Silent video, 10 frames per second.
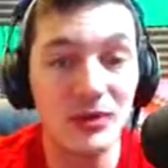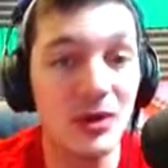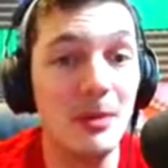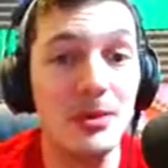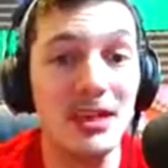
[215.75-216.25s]
So
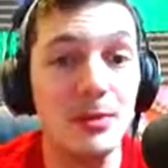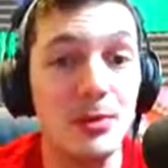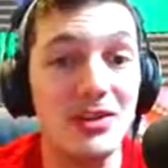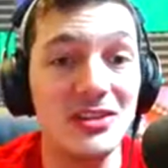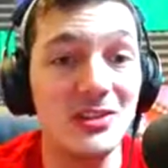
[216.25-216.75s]
I play the
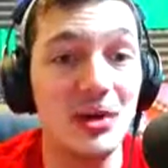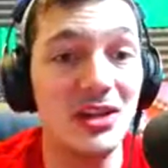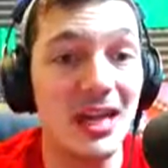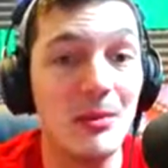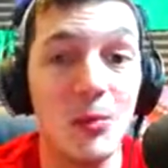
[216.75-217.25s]
poison spell
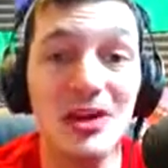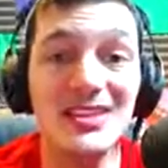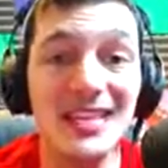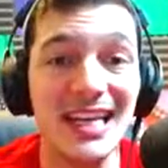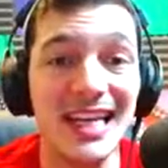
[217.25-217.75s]
game
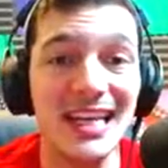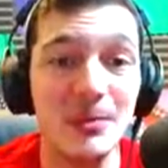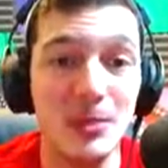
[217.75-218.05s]
once again.